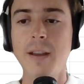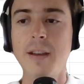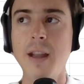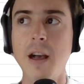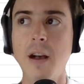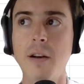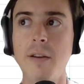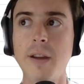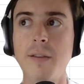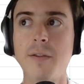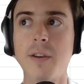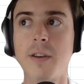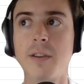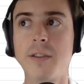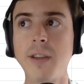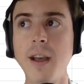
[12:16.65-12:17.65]
Now, if
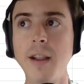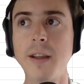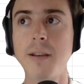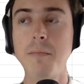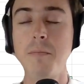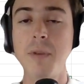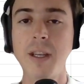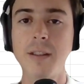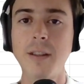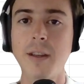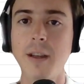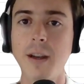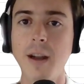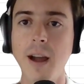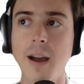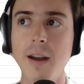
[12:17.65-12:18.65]
you're selling big
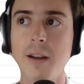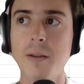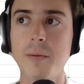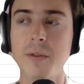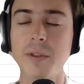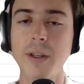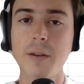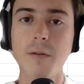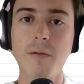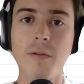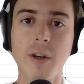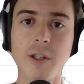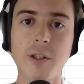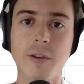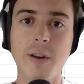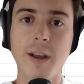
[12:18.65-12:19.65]
ticket items like
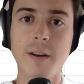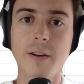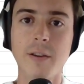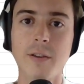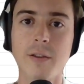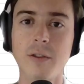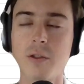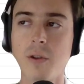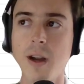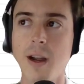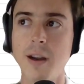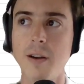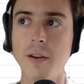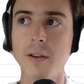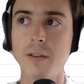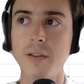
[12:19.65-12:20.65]
refrigerators,
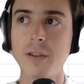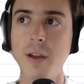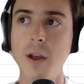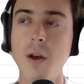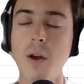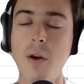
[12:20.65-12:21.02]
dryers,